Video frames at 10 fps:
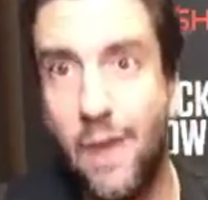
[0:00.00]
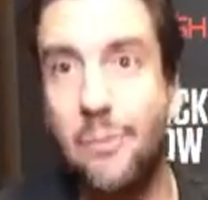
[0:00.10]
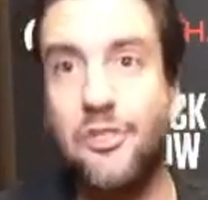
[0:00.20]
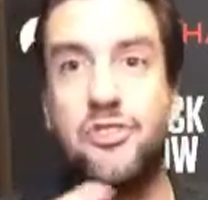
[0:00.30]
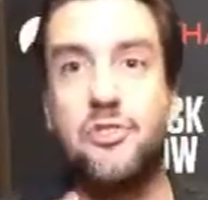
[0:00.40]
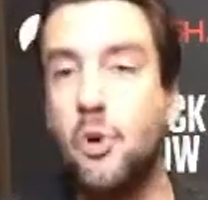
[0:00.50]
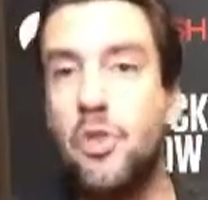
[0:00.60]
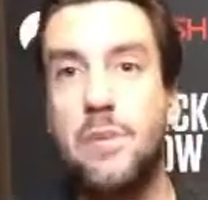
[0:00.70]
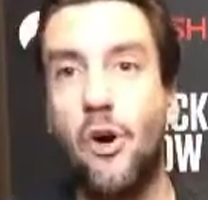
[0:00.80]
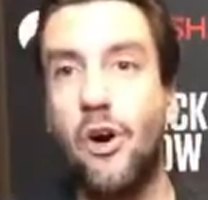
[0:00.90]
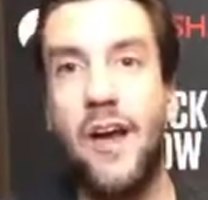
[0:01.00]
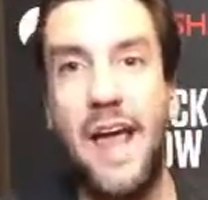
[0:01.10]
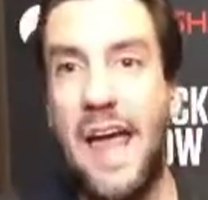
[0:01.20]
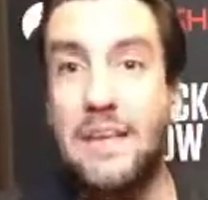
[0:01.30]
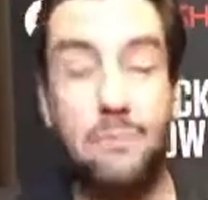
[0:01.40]
But the smoothie bar
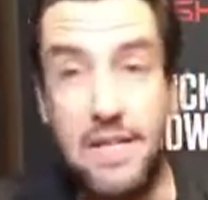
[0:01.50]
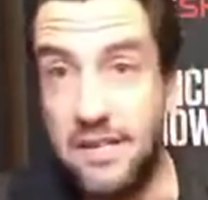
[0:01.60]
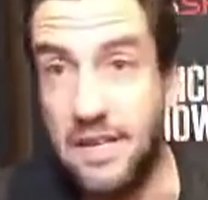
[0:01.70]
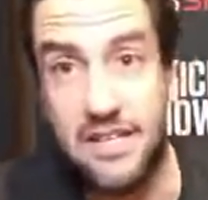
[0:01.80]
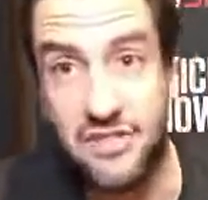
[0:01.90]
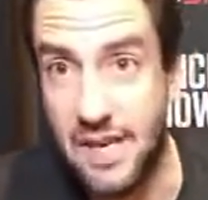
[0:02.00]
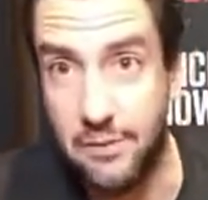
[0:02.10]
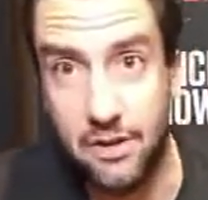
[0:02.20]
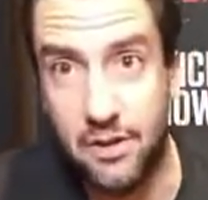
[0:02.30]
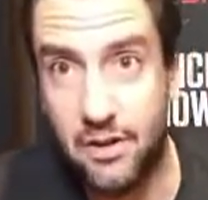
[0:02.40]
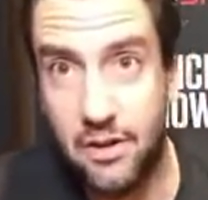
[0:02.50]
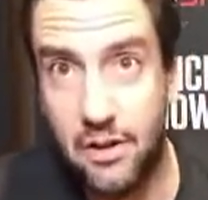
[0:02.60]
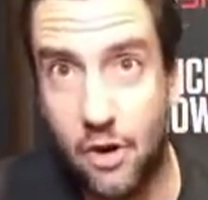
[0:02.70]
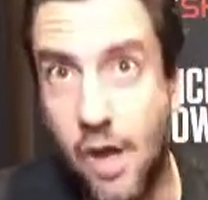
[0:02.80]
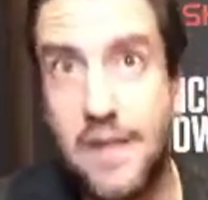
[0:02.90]
ain't beating Nick Saban.
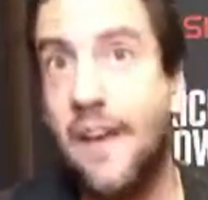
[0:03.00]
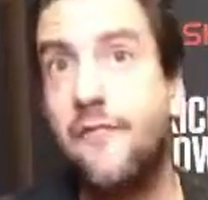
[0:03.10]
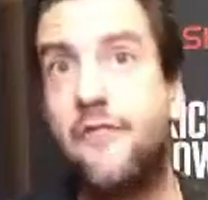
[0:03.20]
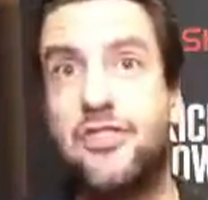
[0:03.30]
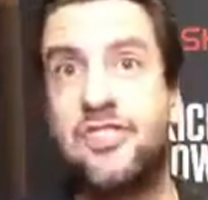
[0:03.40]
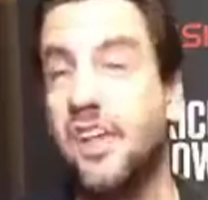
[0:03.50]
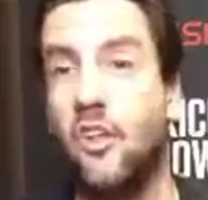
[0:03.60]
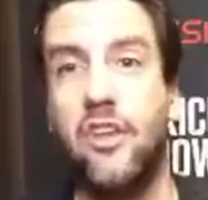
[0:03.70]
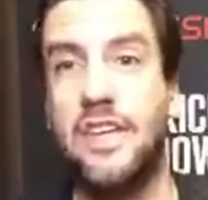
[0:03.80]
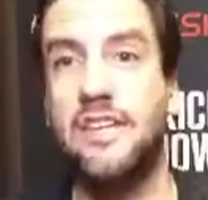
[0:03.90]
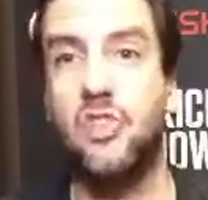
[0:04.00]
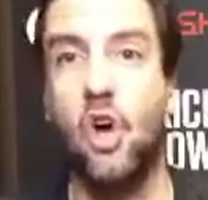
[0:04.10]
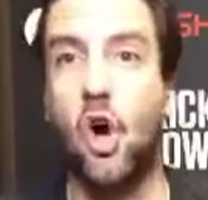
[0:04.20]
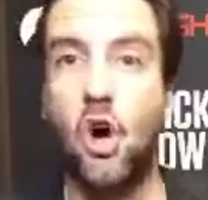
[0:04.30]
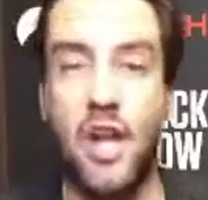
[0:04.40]
All right? Facilities
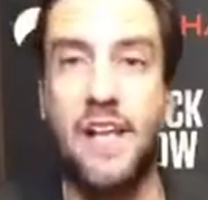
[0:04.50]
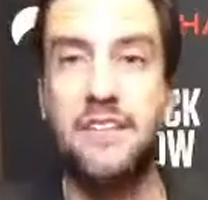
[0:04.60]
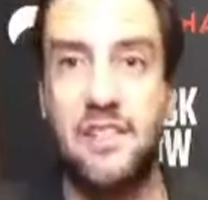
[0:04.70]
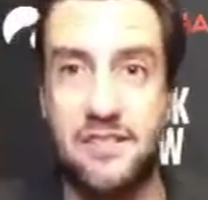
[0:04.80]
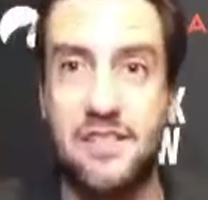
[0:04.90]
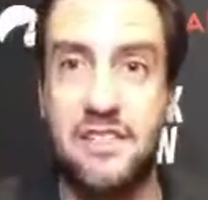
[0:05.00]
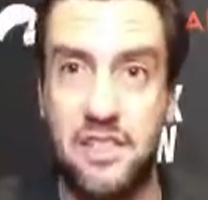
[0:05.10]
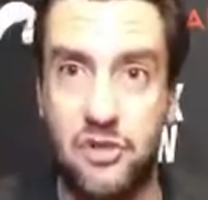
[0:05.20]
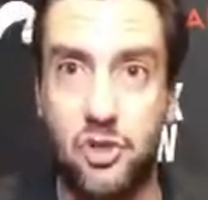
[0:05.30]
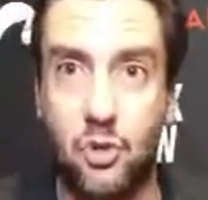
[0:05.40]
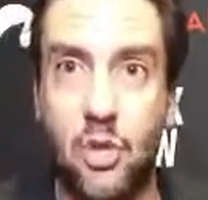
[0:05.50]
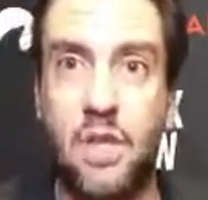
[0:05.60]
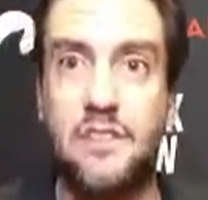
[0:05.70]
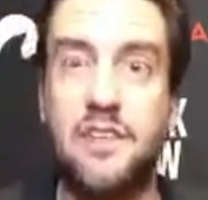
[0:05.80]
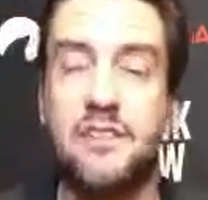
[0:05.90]
are not Tennessee's issue.
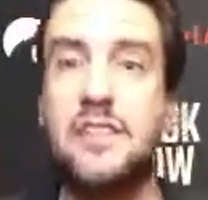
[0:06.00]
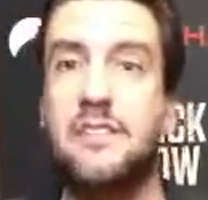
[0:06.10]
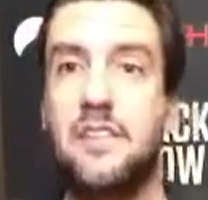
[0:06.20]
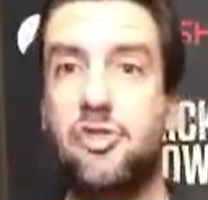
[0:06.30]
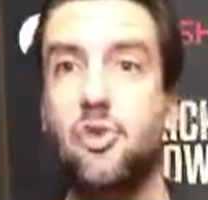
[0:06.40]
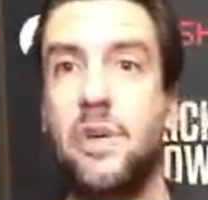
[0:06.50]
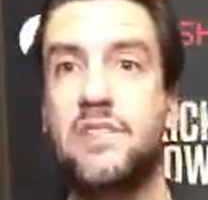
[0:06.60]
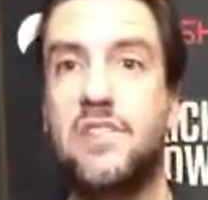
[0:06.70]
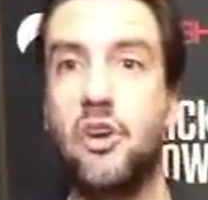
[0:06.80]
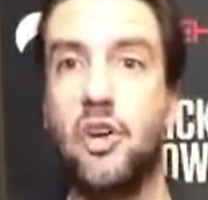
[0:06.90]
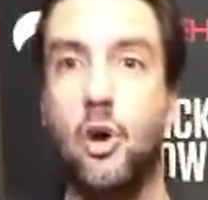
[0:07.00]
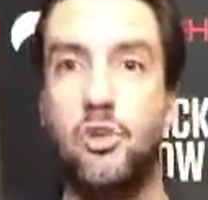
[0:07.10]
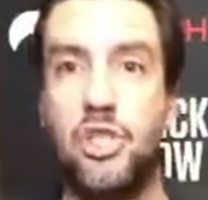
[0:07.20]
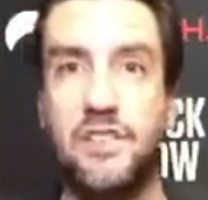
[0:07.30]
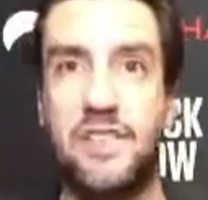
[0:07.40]
Tennessee's issue is their
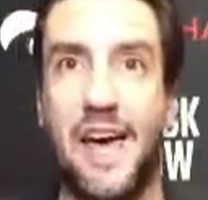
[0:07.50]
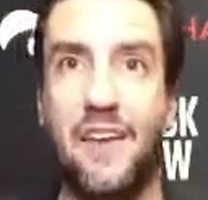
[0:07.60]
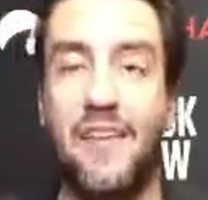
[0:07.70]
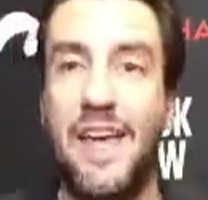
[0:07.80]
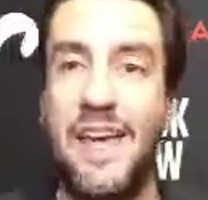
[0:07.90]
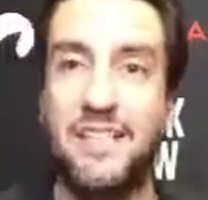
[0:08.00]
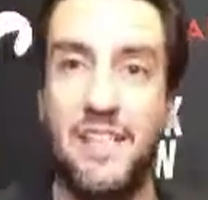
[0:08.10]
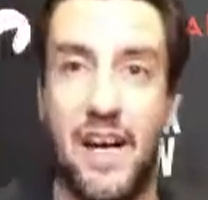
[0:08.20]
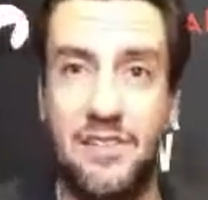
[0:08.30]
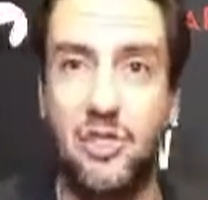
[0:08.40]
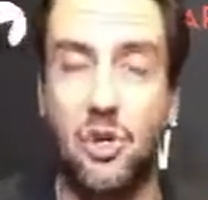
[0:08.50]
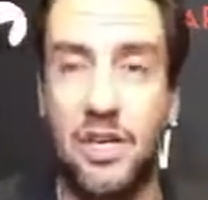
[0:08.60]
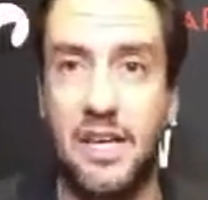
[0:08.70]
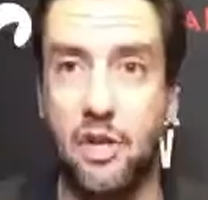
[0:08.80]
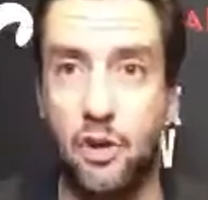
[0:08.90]
coaching staff is not as good
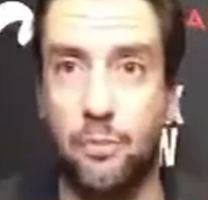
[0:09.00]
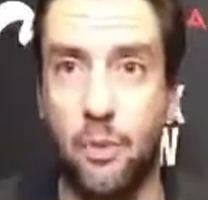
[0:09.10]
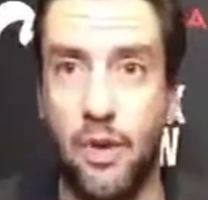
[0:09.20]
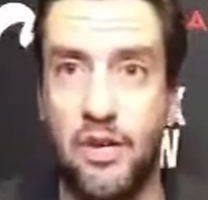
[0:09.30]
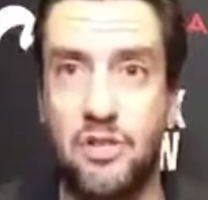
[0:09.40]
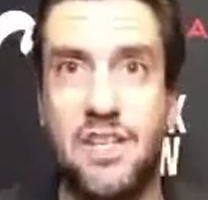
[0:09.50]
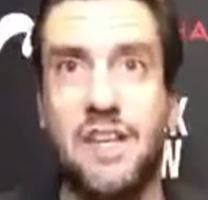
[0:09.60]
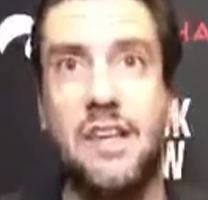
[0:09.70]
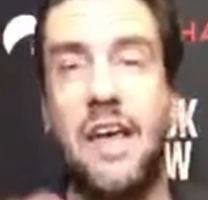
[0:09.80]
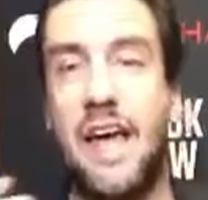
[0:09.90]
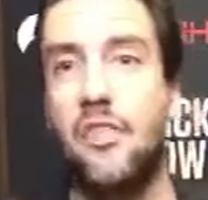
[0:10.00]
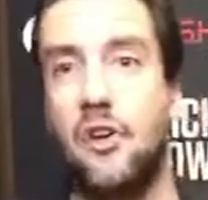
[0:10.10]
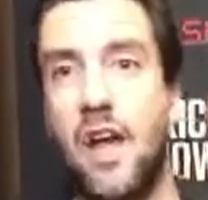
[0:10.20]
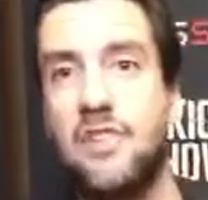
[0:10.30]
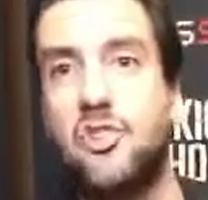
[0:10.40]
at getting good players in, and they're
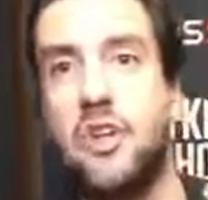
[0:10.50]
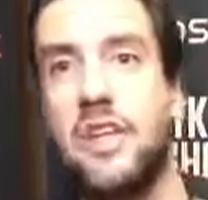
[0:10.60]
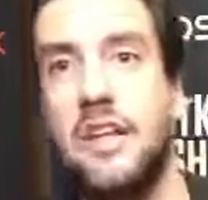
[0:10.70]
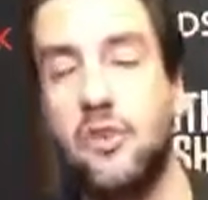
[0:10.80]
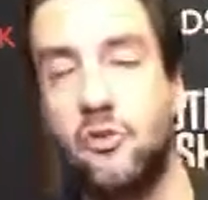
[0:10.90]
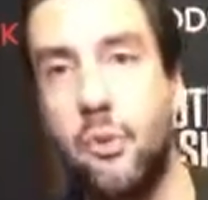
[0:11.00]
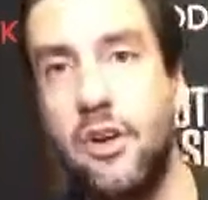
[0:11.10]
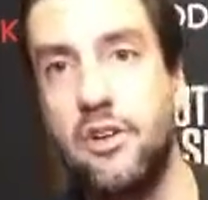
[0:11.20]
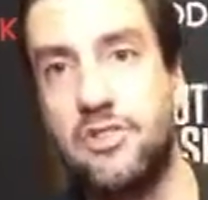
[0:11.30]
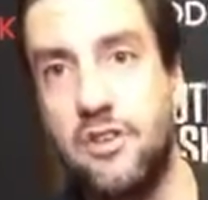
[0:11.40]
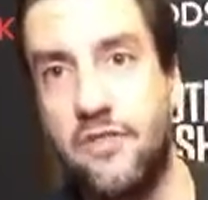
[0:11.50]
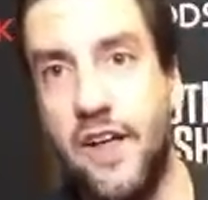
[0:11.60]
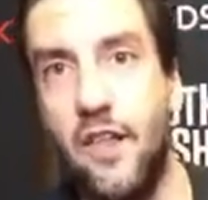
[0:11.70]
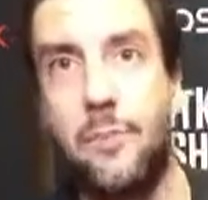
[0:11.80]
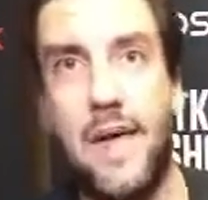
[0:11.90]
not as good at getting those players to
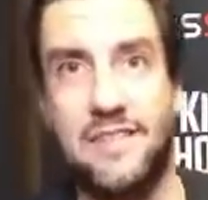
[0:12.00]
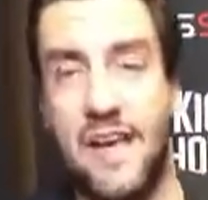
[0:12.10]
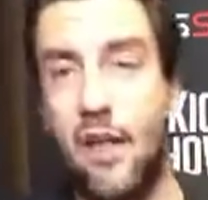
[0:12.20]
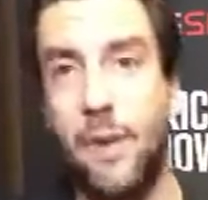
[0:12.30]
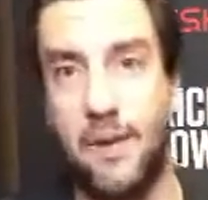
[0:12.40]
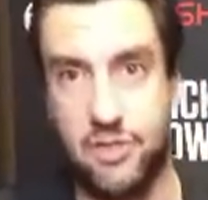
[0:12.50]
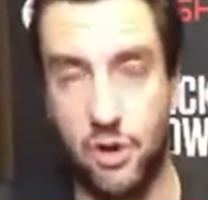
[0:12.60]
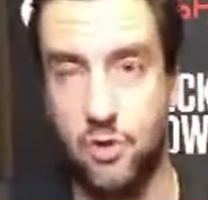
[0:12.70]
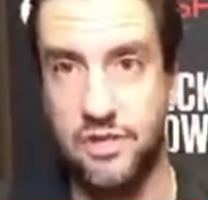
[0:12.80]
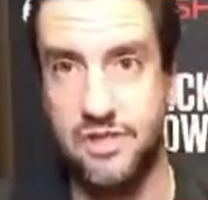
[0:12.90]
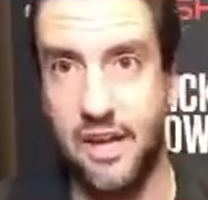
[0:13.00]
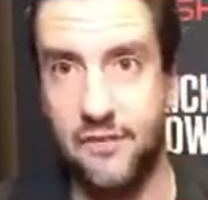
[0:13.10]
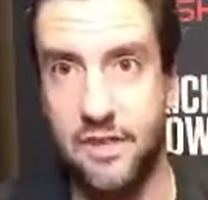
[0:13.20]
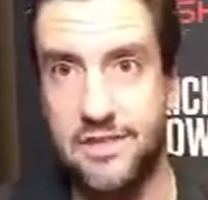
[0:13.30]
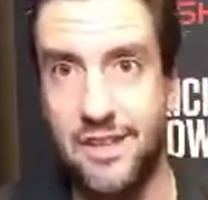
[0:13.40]
develop as Alabama's coaching
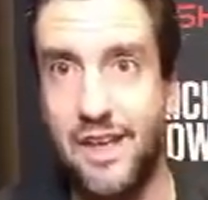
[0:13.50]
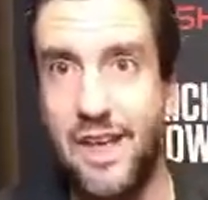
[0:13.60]
staff is.